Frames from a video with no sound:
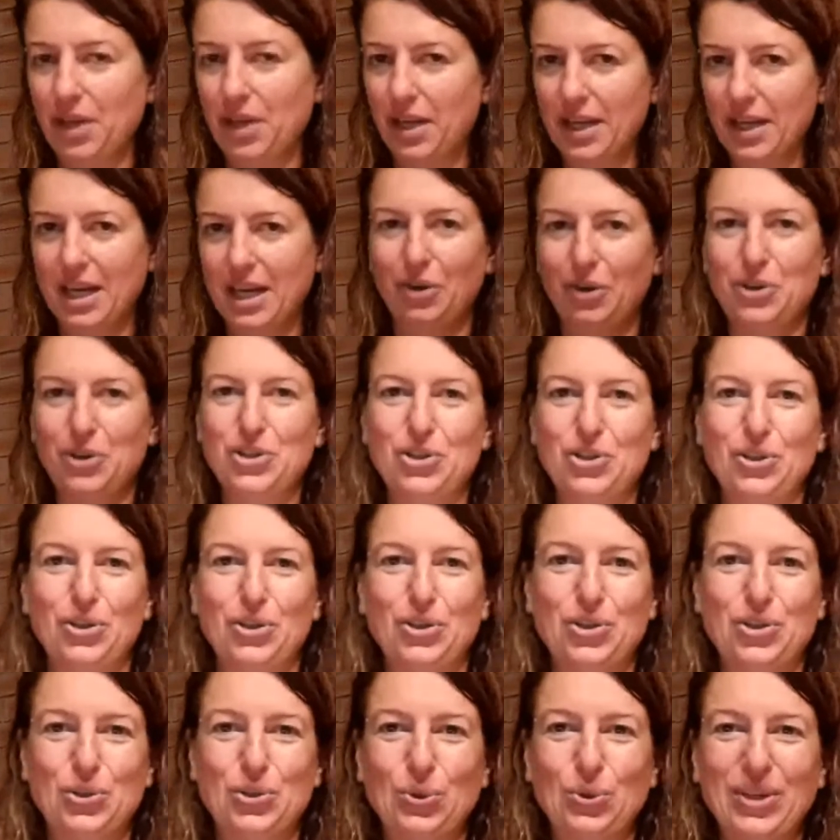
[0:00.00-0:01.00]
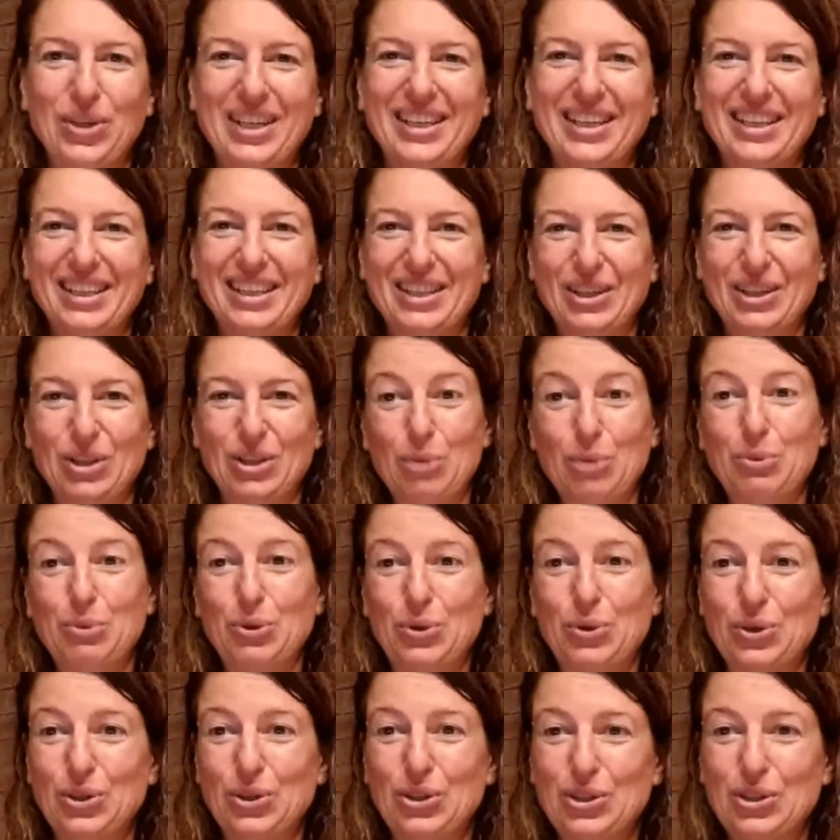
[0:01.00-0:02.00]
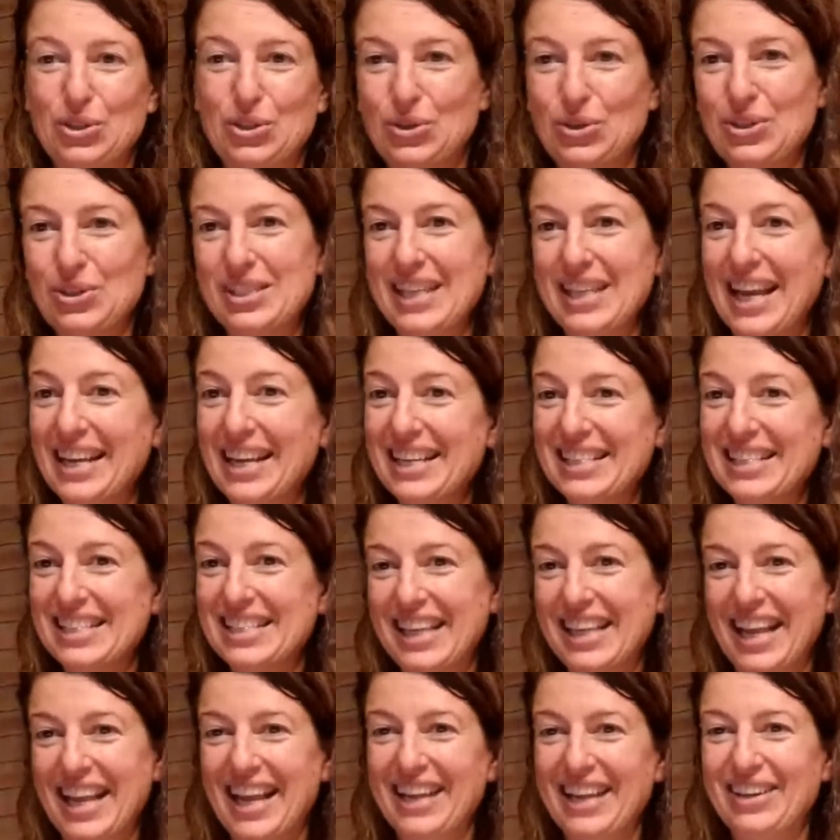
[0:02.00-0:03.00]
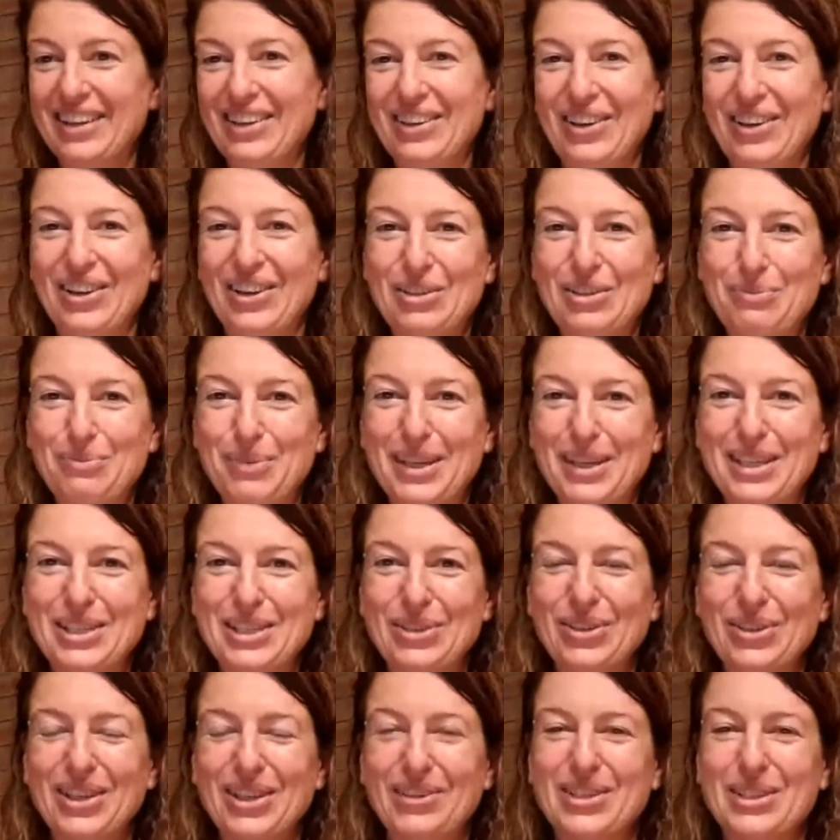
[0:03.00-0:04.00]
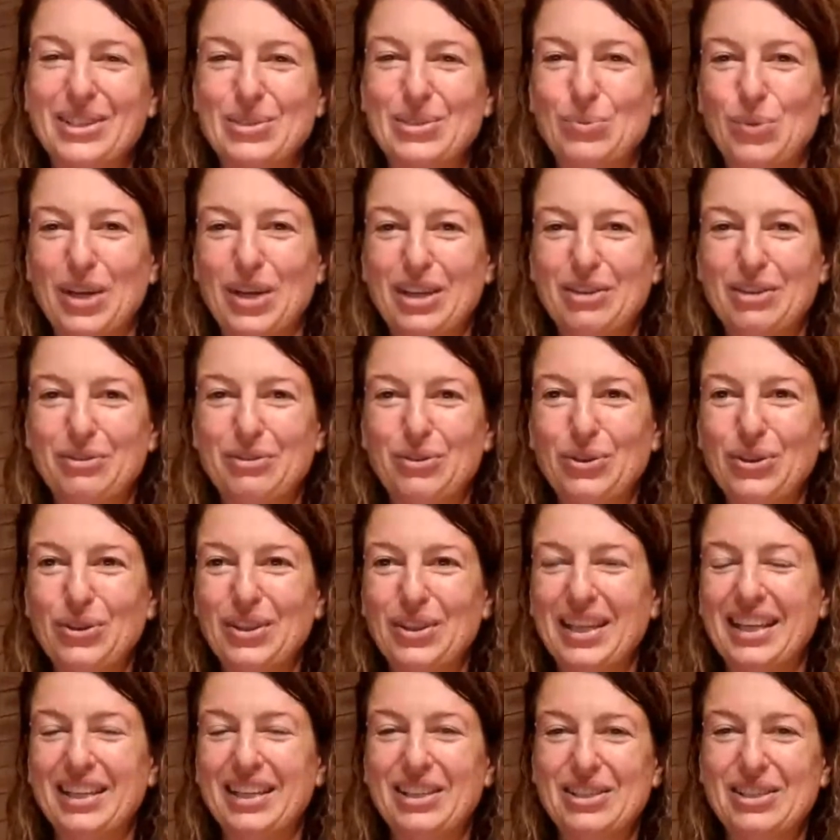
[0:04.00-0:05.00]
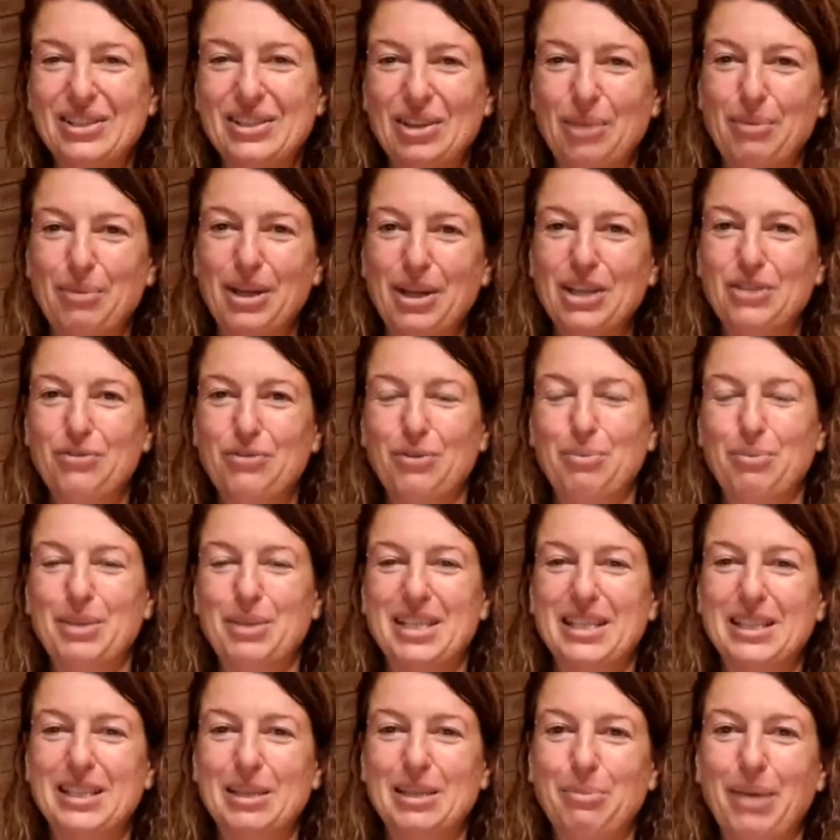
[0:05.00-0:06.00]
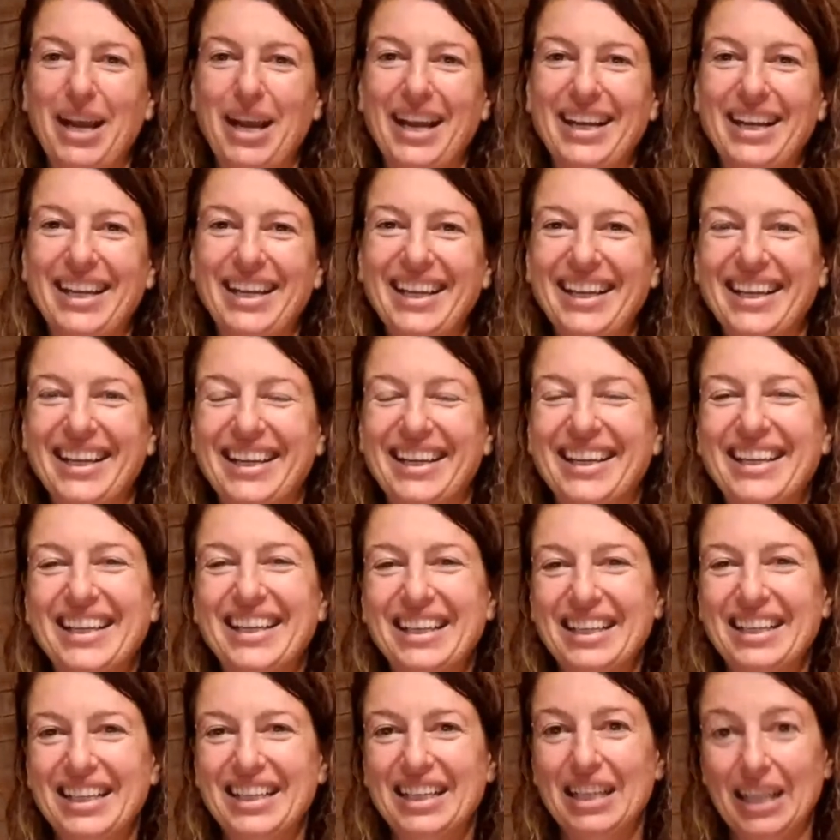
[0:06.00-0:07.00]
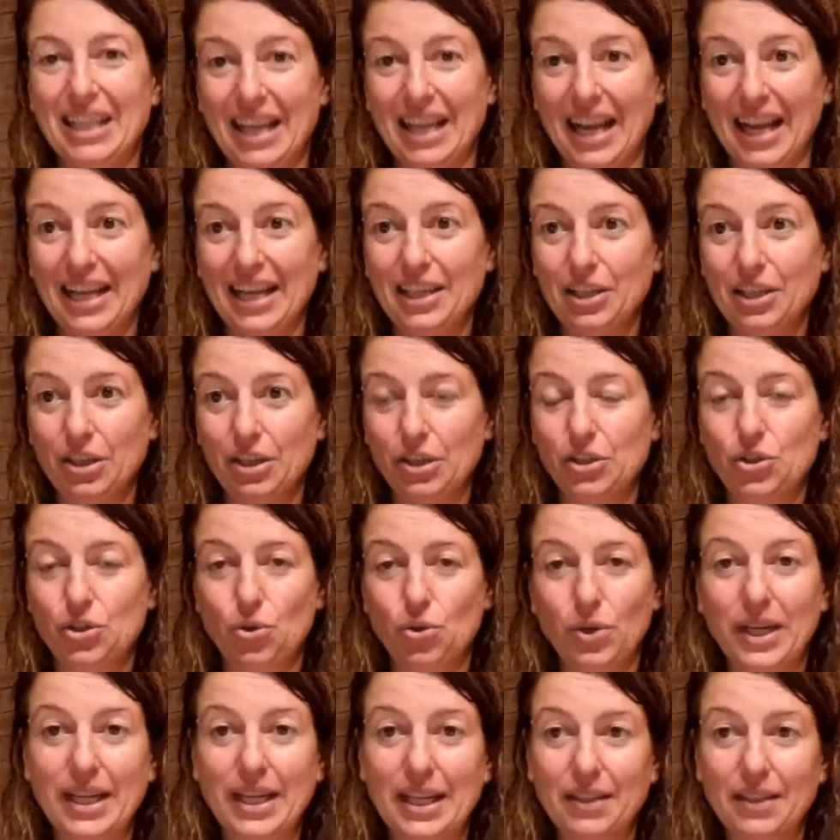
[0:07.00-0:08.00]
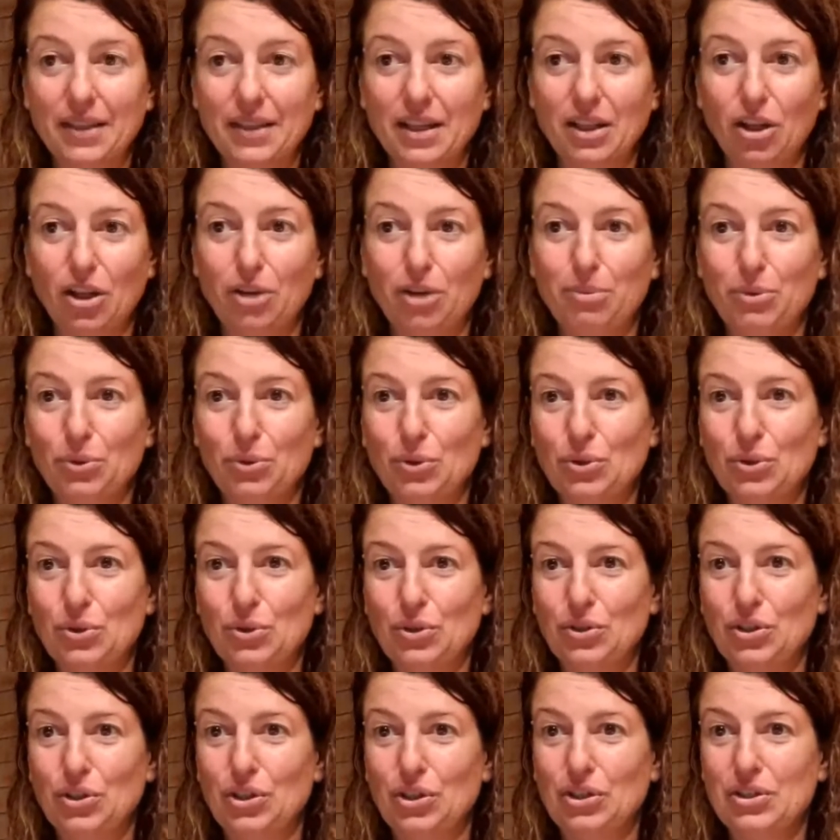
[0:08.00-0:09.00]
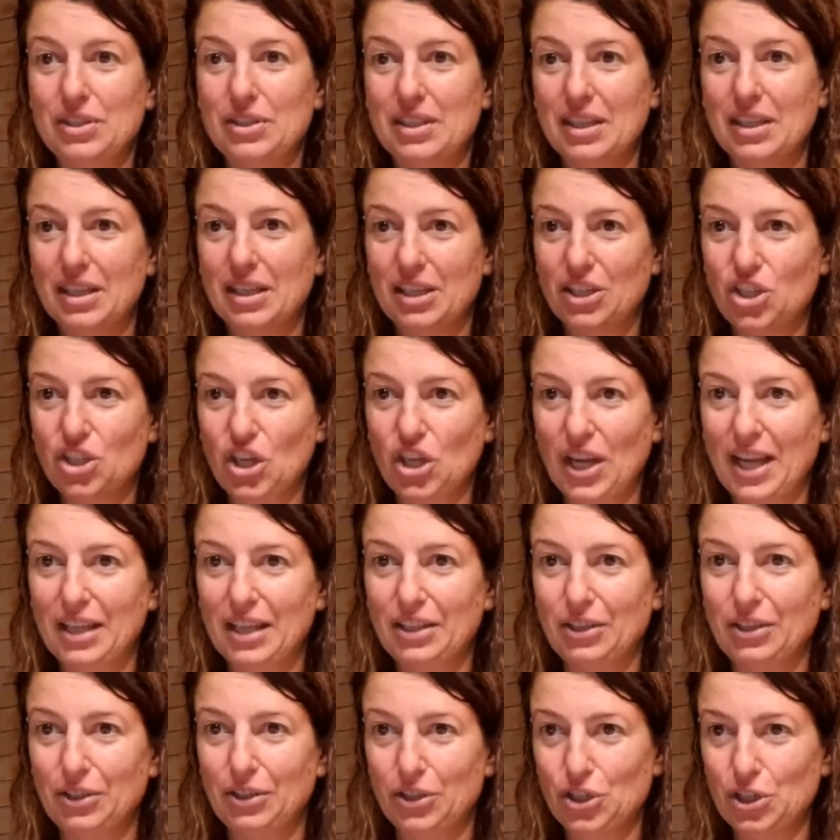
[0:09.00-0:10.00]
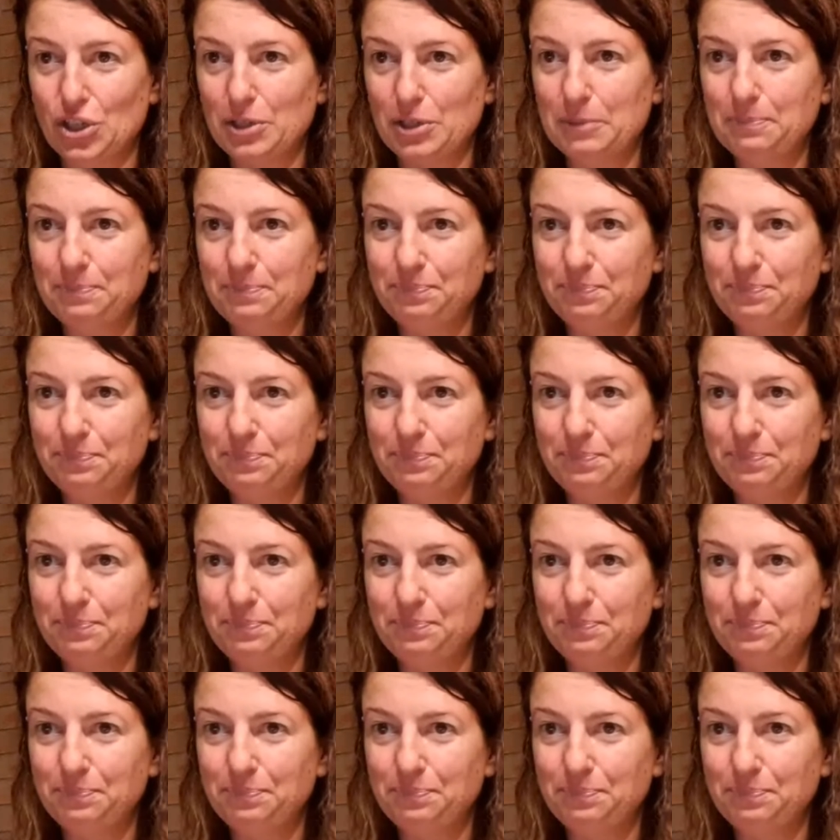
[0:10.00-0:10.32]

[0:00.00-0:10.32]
I encourage you to join the Global Good News Crusaders. Leanne, I know you've been doing, which is wonderful. Thank you so much for participating and joining in the Global Good News Challenge.